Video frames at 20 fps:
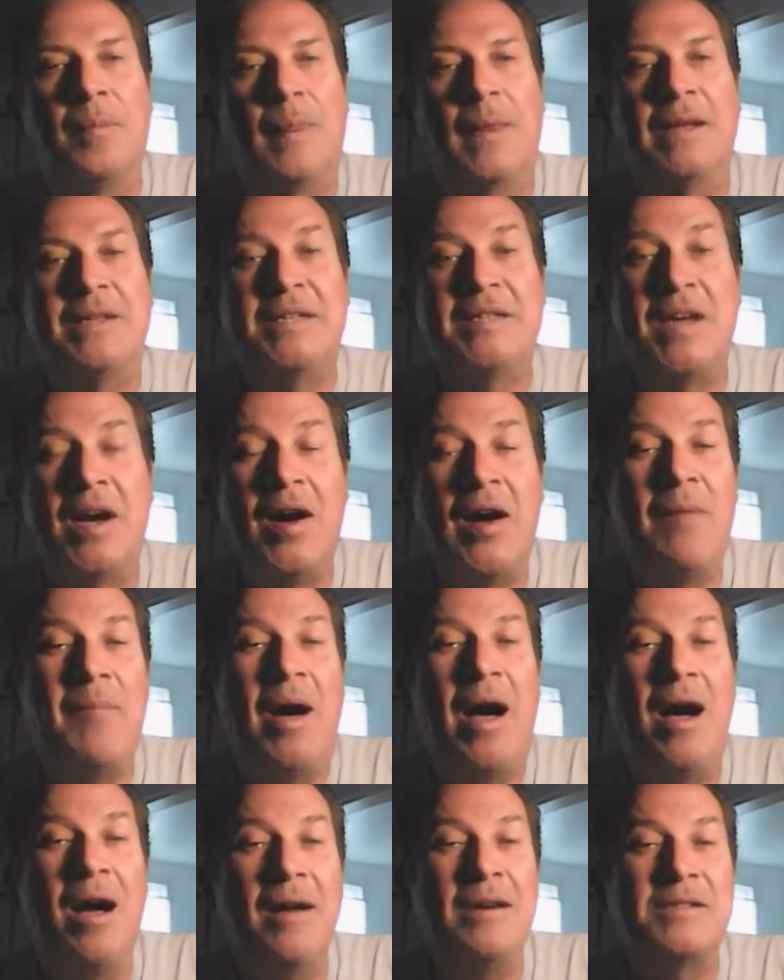at the time,
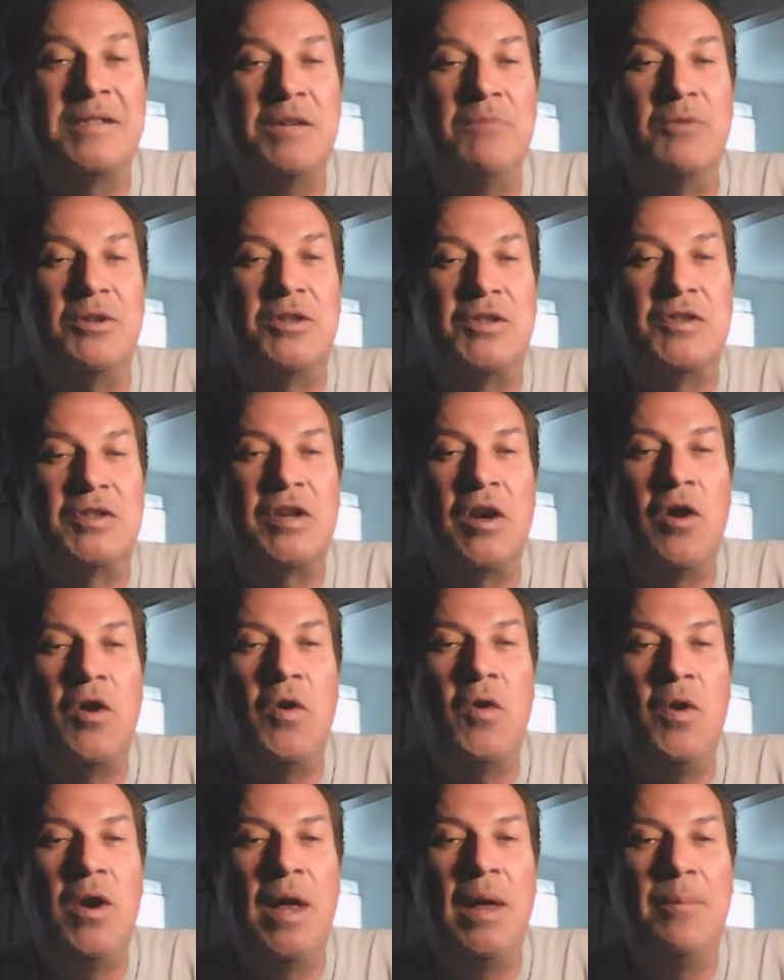I honestly was
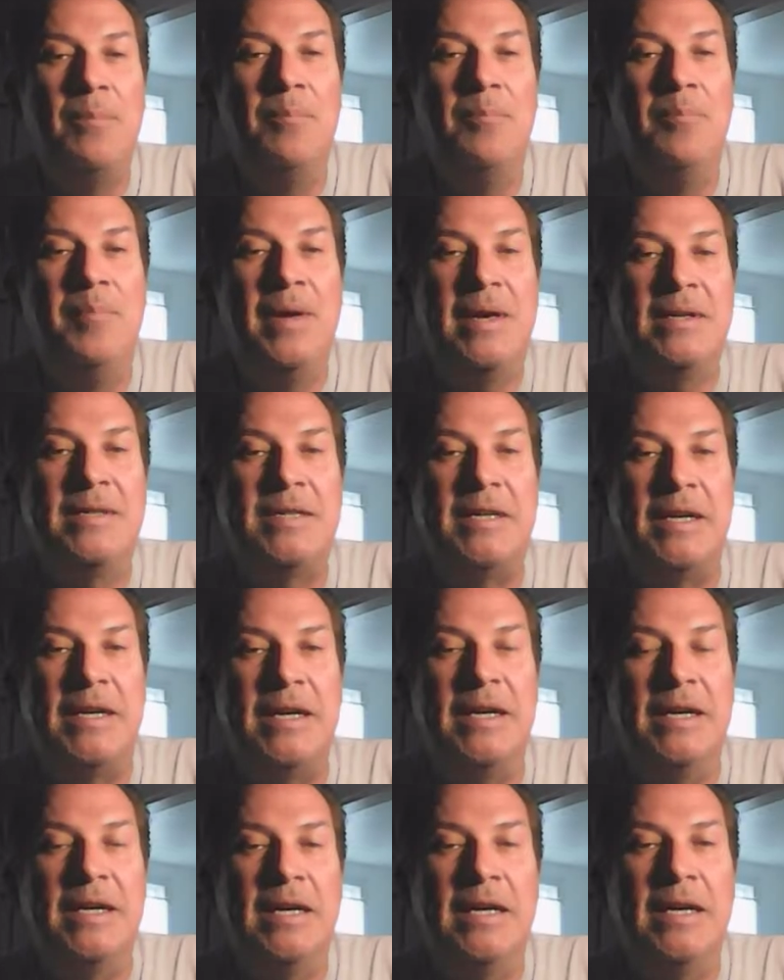so
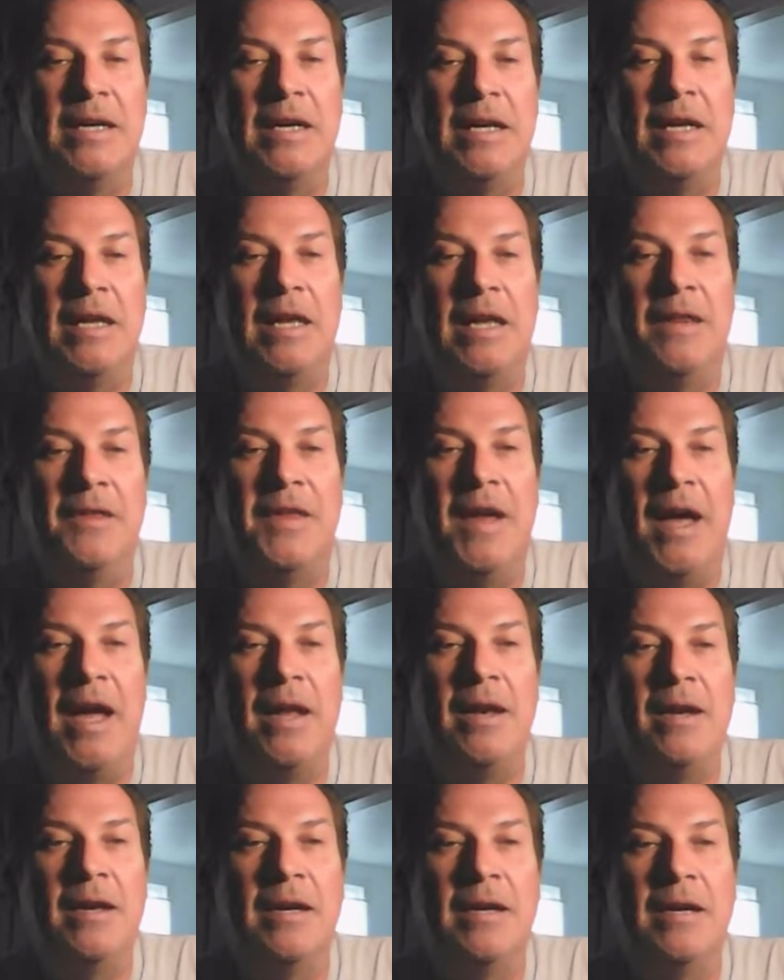busy
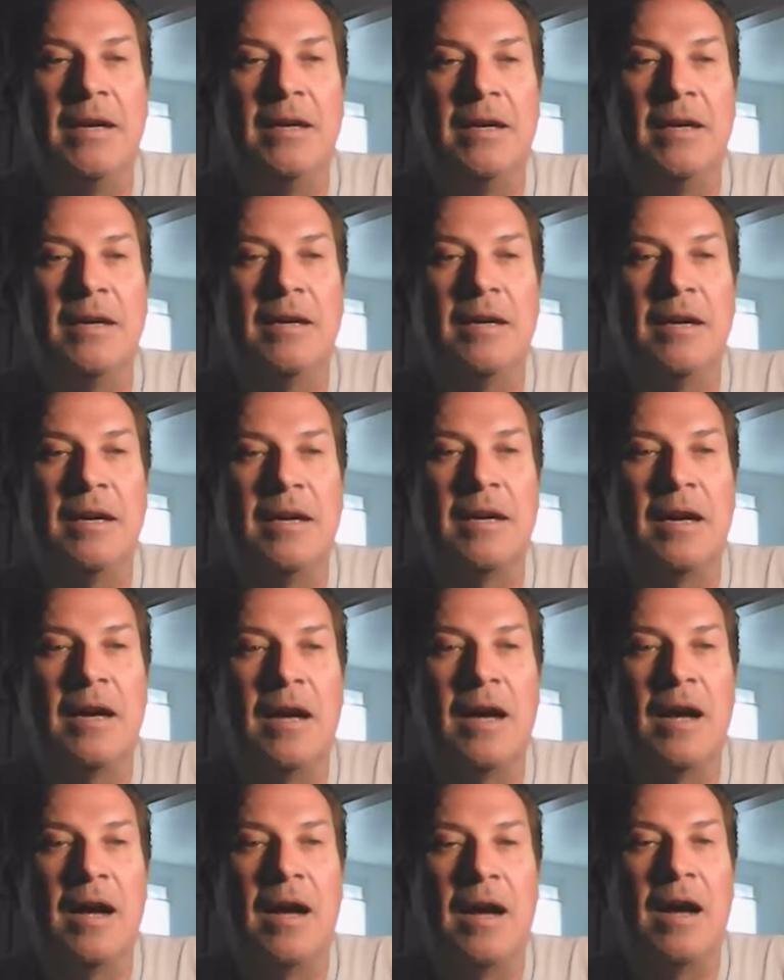that
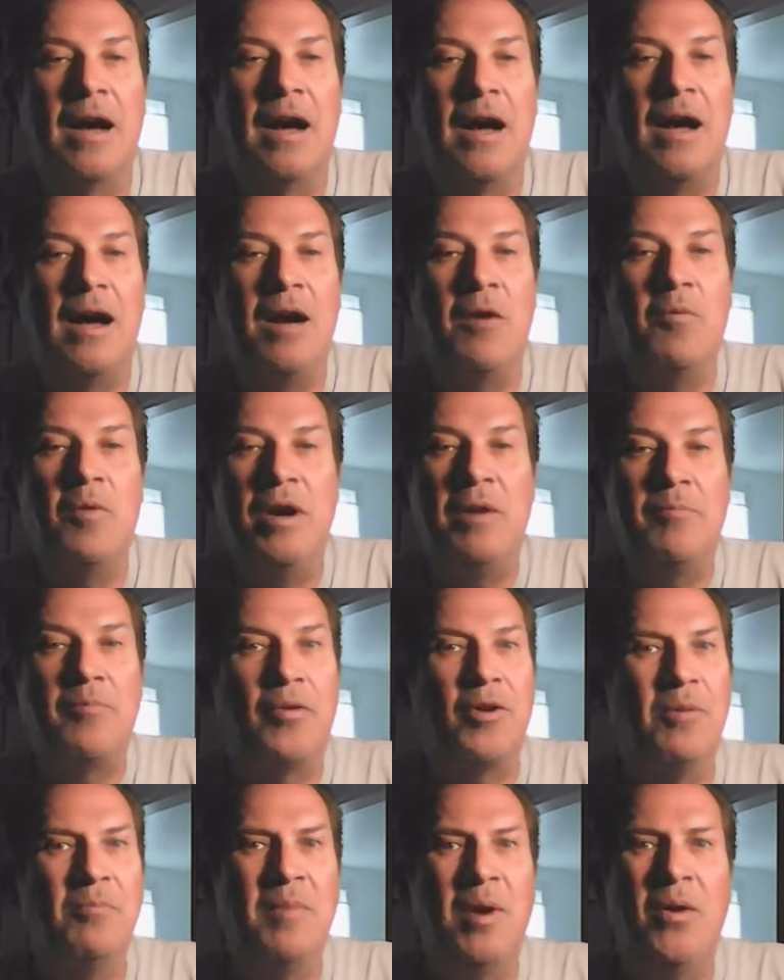I wasn't
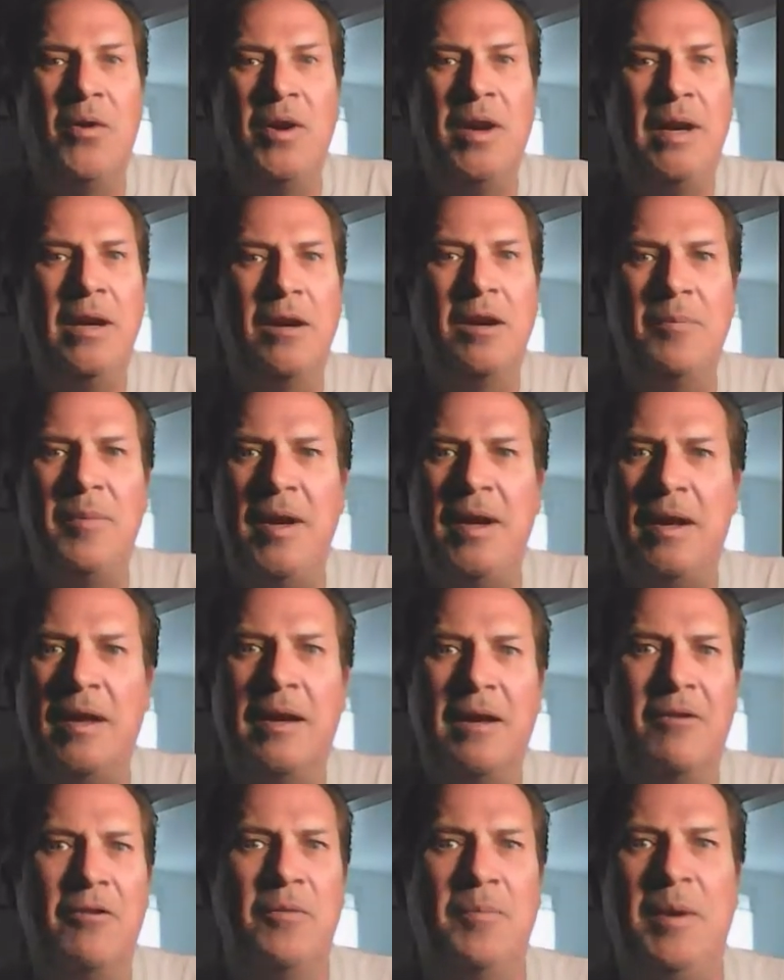promoting, you know what I mean?
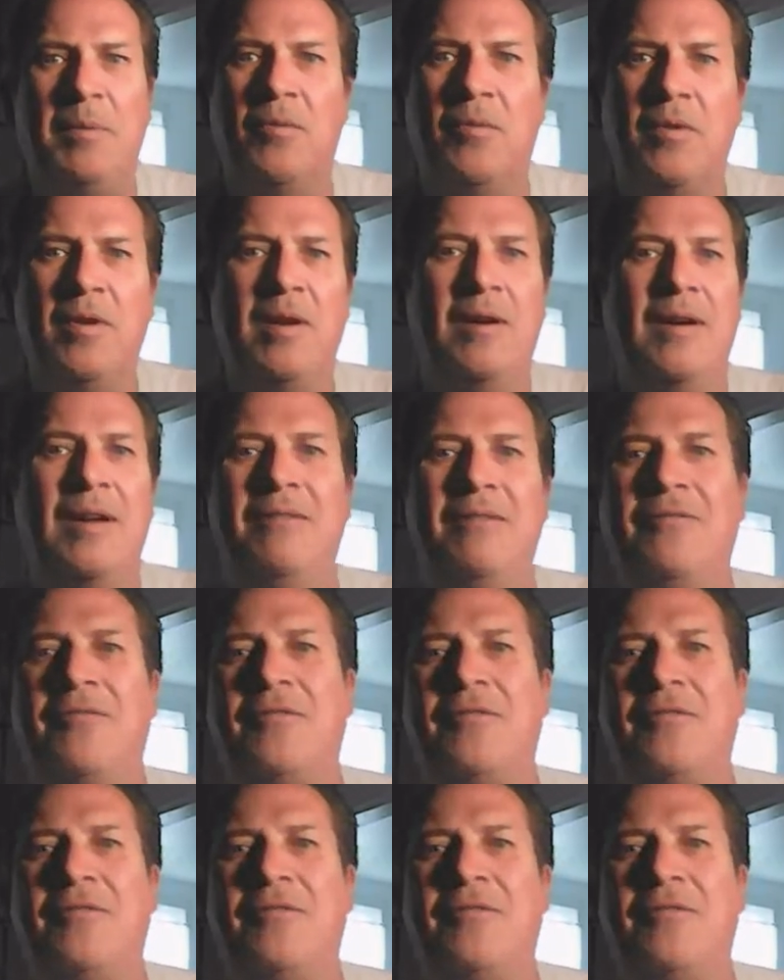Like other people, had